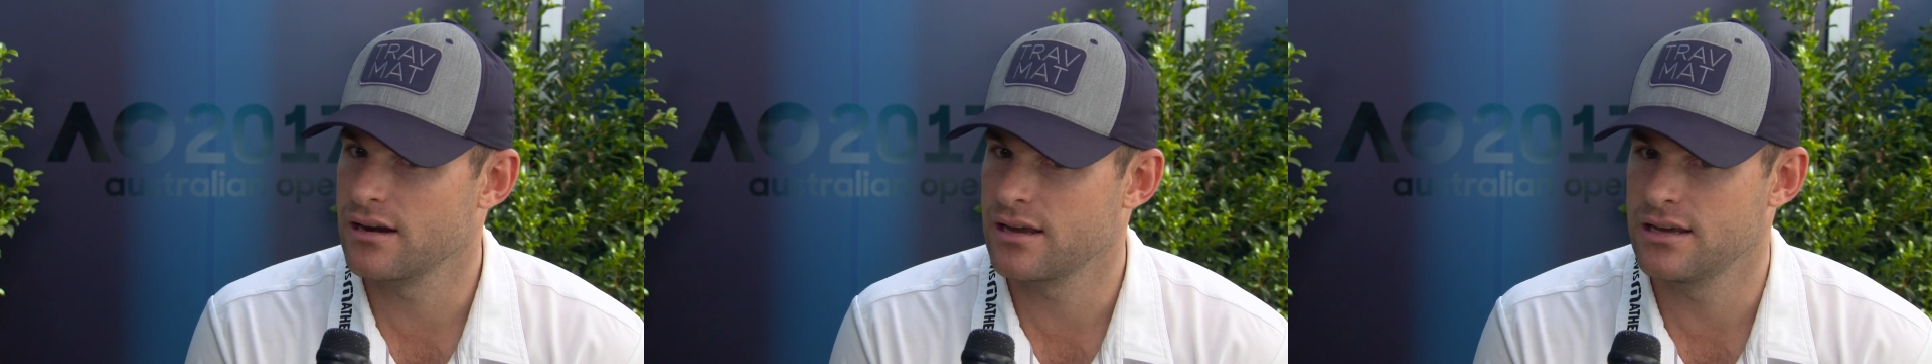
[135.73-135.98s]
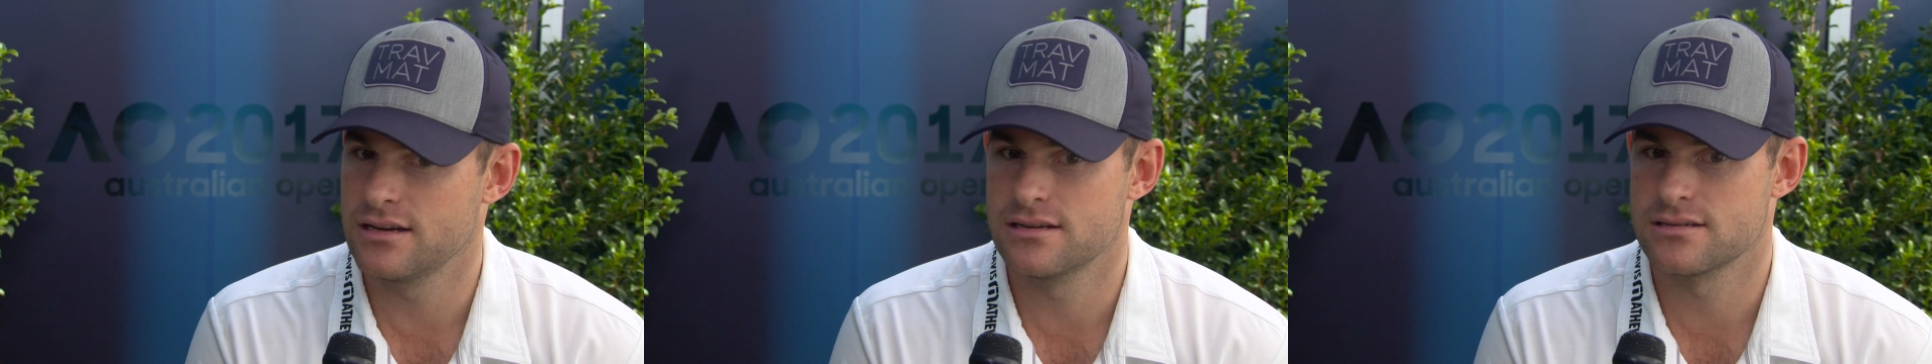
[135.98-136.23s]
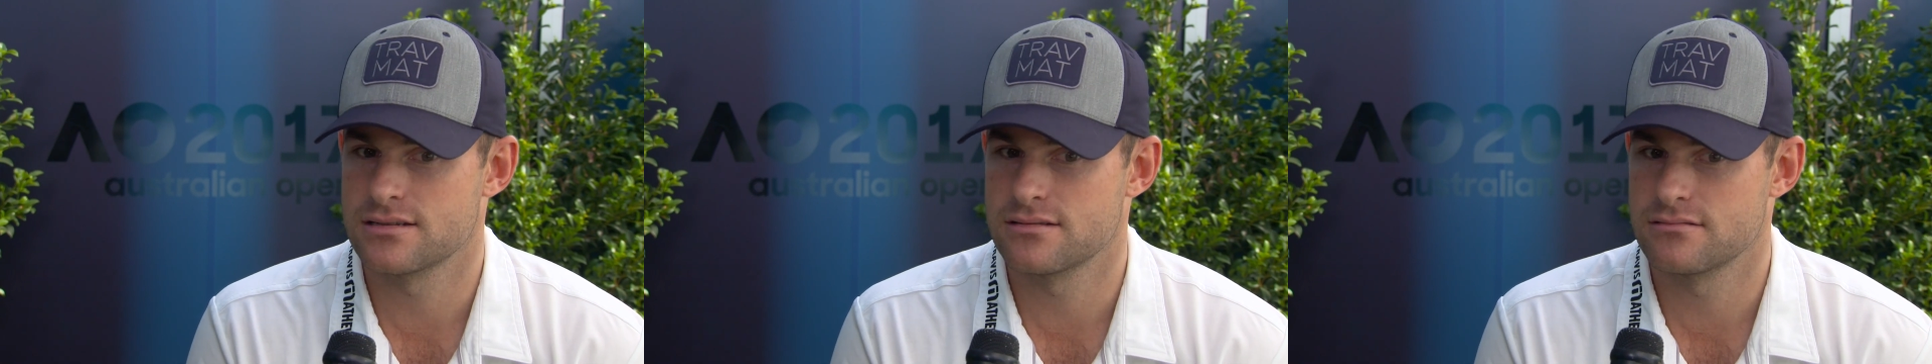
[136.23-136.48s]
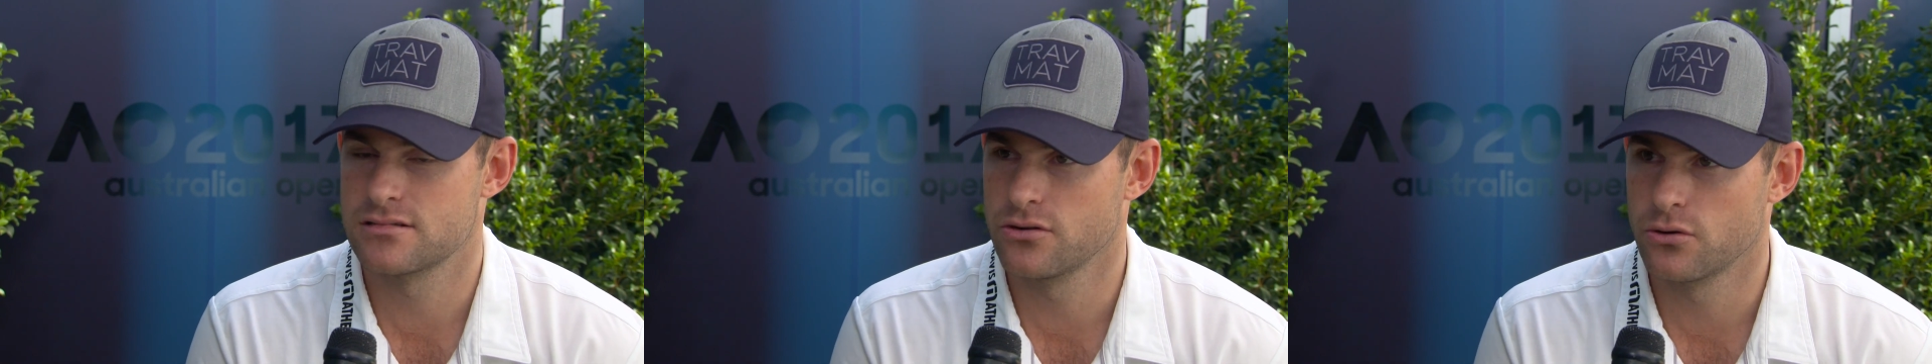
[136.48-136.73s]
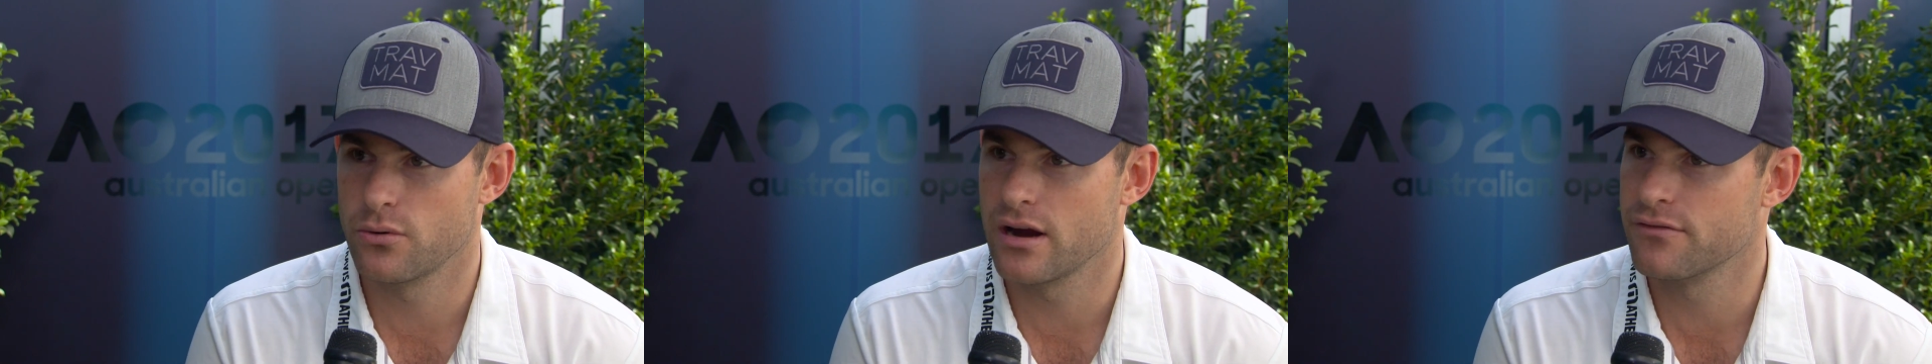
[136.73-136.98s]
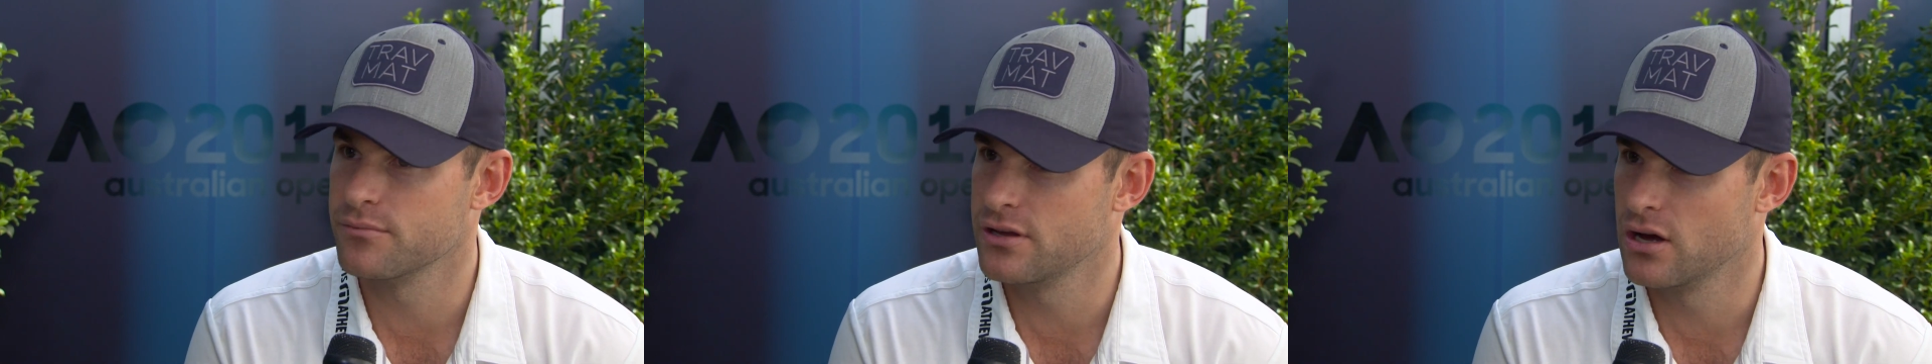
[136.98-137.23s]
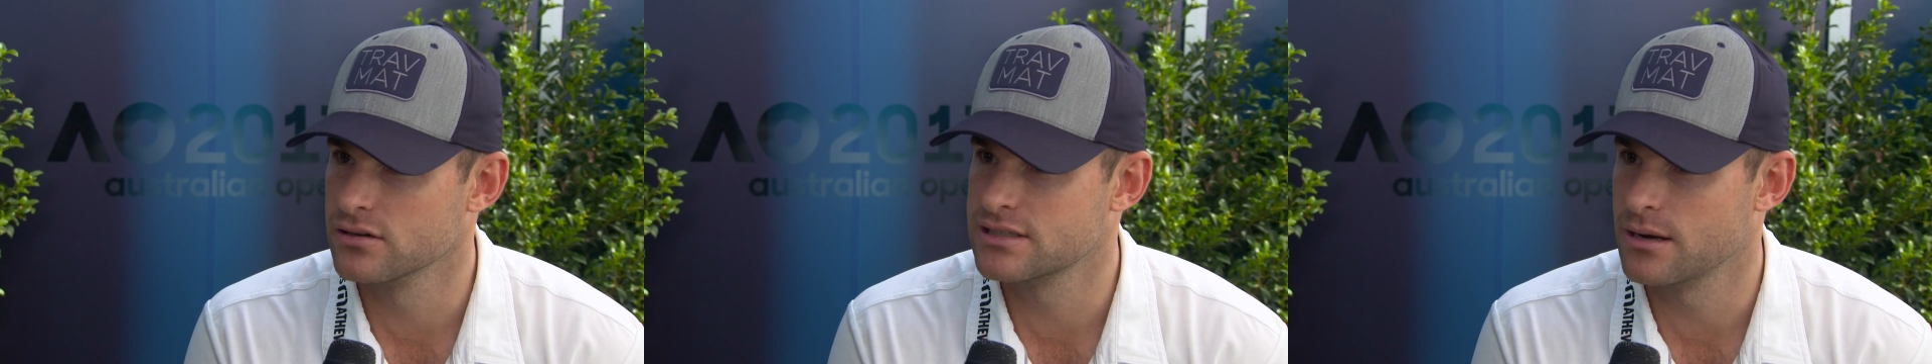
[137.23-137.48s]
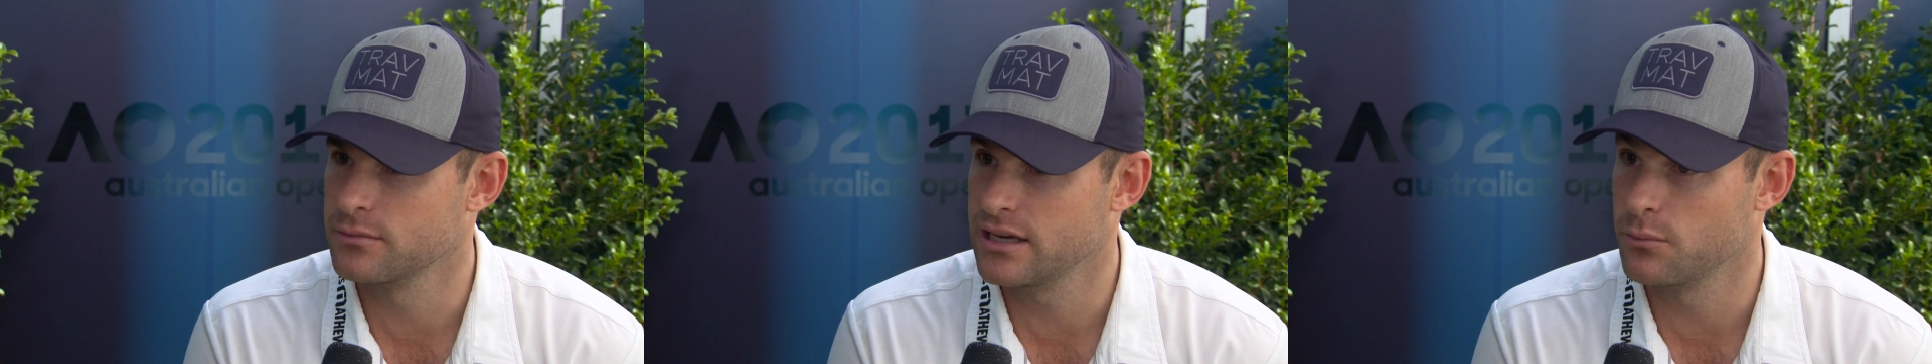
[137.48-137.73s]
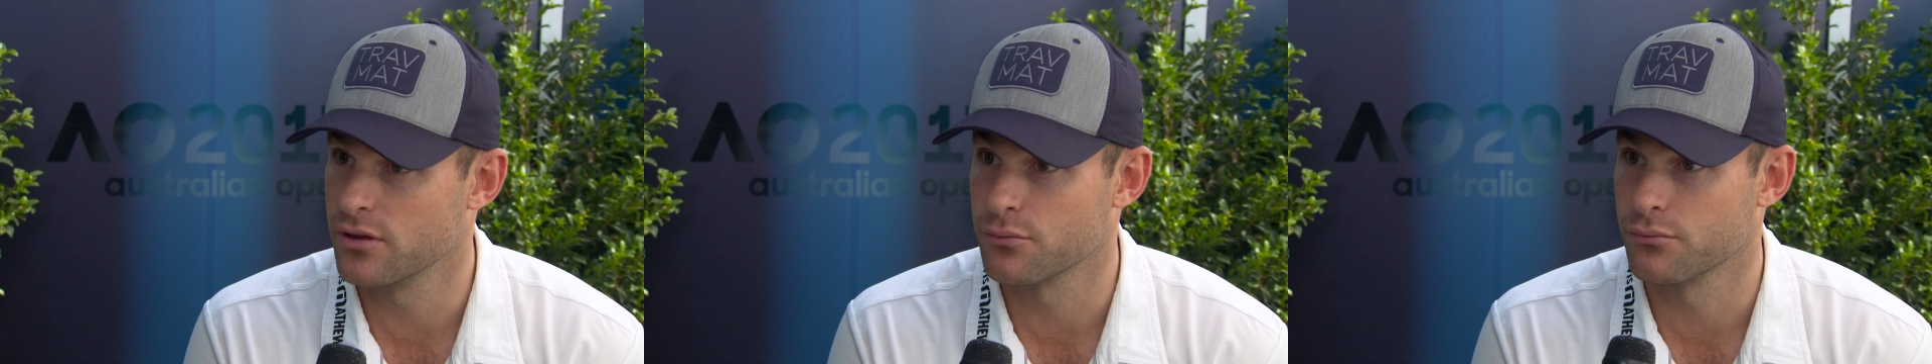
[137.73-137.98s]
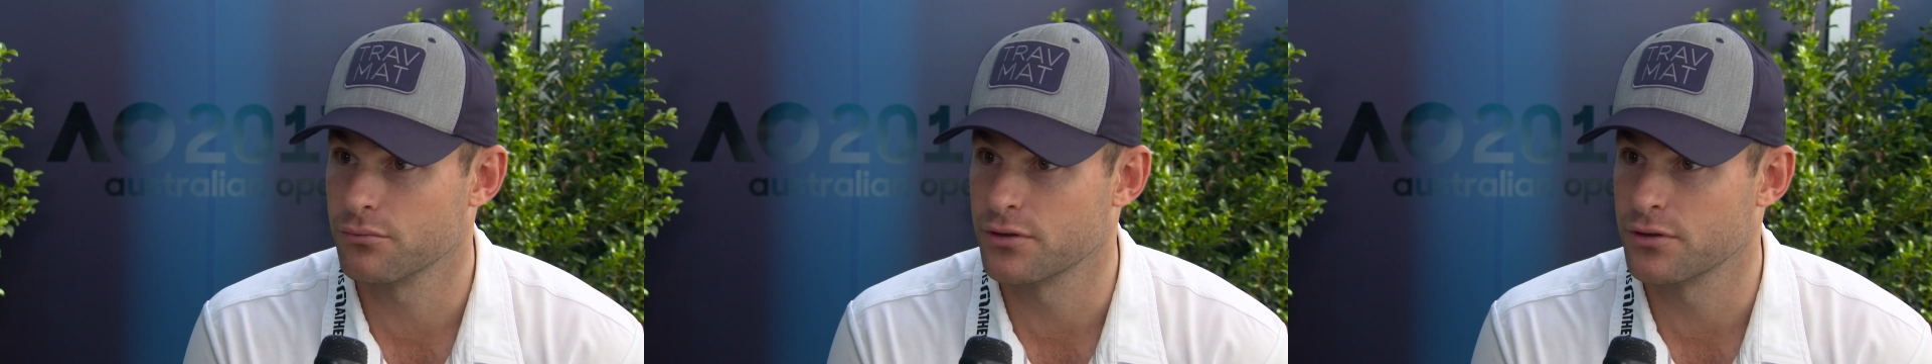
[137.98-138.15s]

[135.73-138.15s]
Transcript: he's two away from the all-time lead with